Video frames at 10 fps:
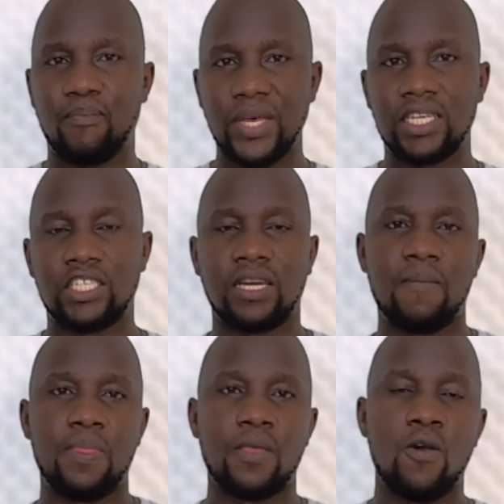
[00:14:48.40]

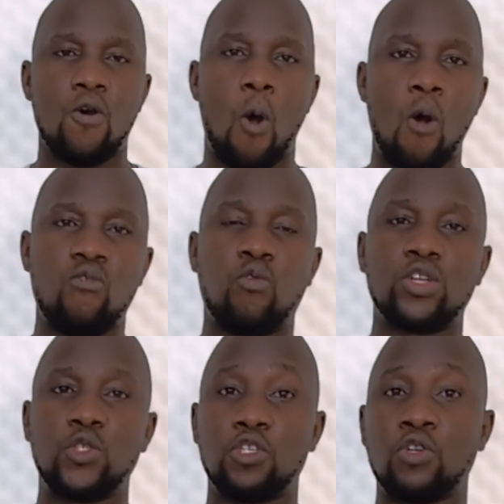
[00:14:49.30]
picture of
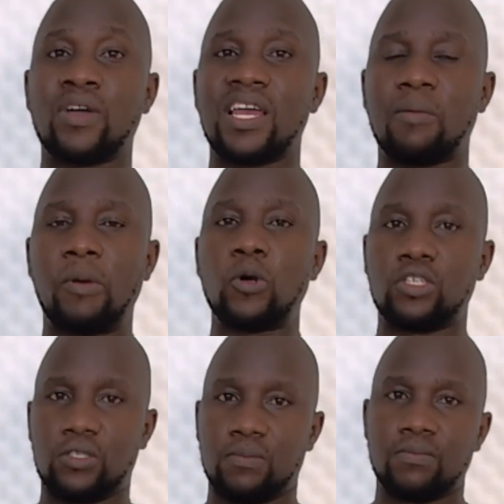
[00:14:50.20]
what you're talking
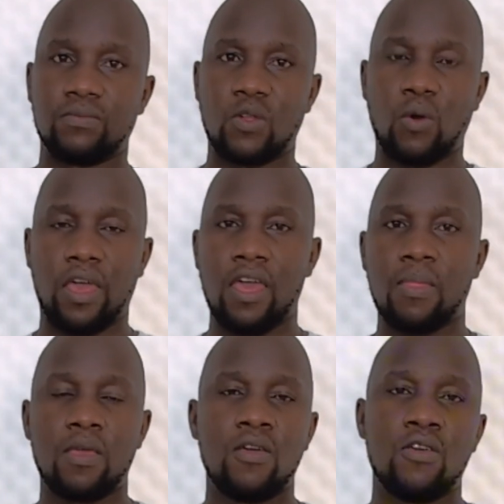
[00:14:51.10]
about.
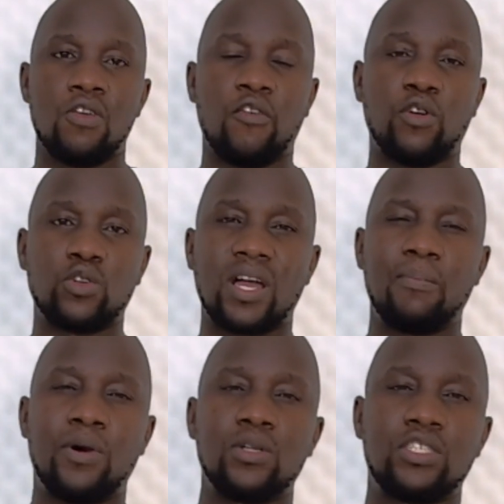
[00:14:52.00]
Okay? If you're talking
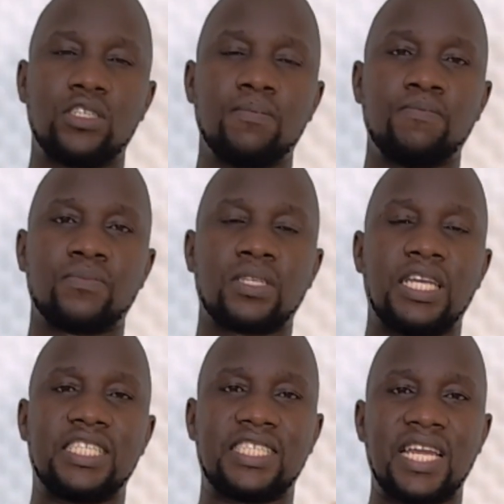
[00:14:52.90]
about
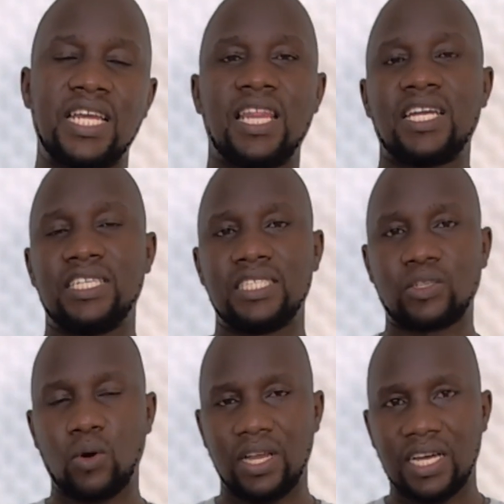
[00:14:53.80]
a study that is
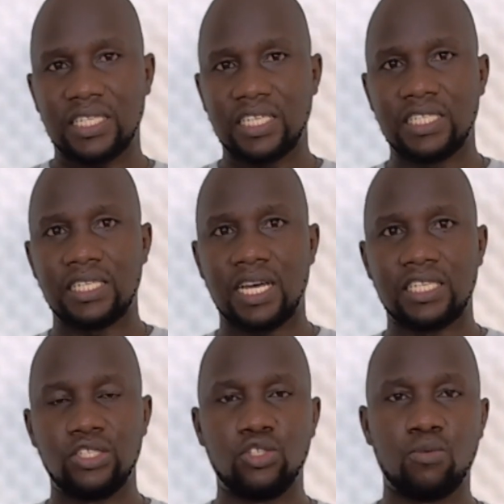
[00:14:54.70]
conducted
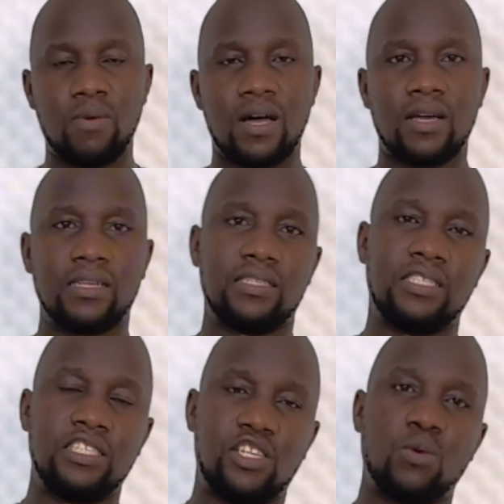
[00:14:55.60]
at Juba
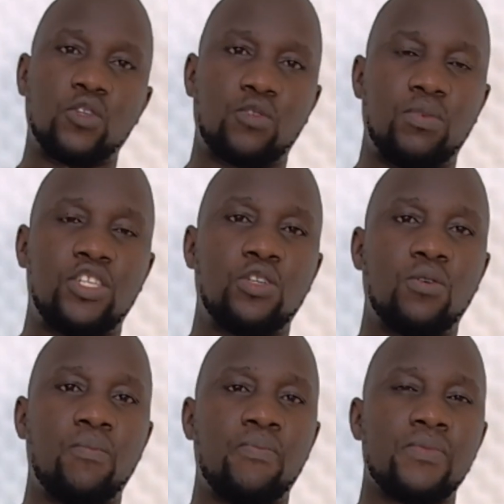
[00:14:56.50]
Teaching
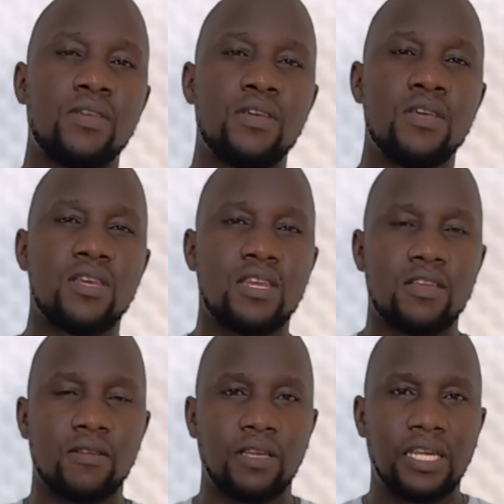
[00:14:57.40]
Hospital.
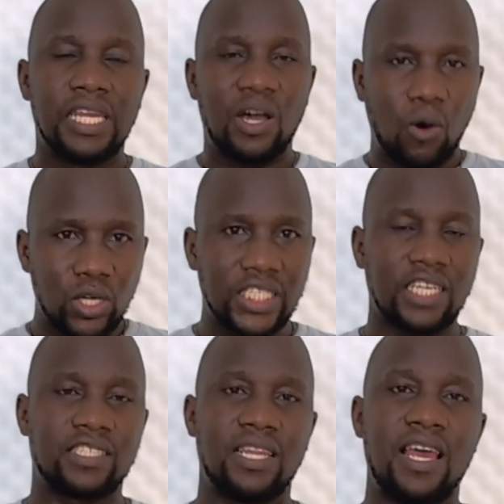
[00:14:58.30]
The
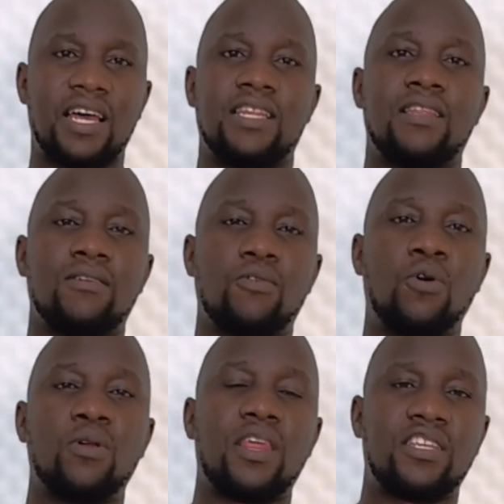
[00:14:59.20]
context there,
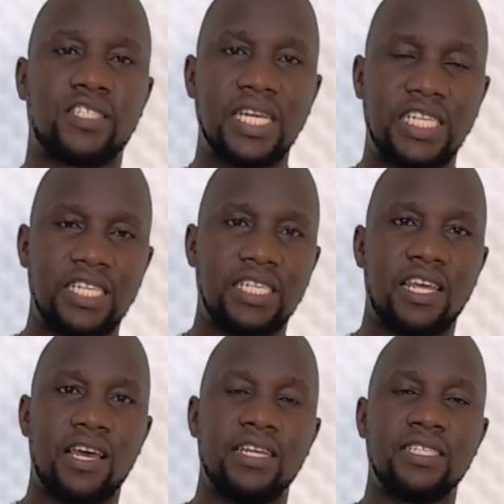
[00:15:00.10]
or the setting
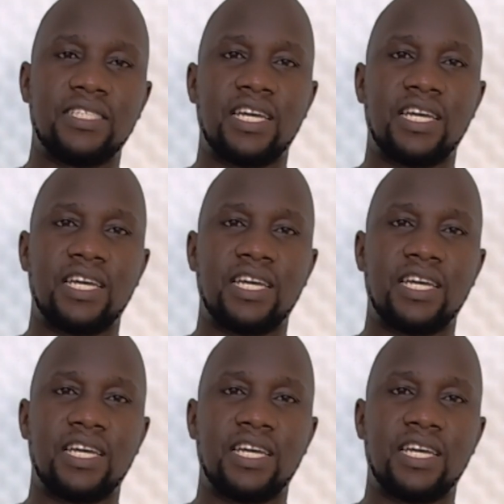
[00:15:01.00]
there, is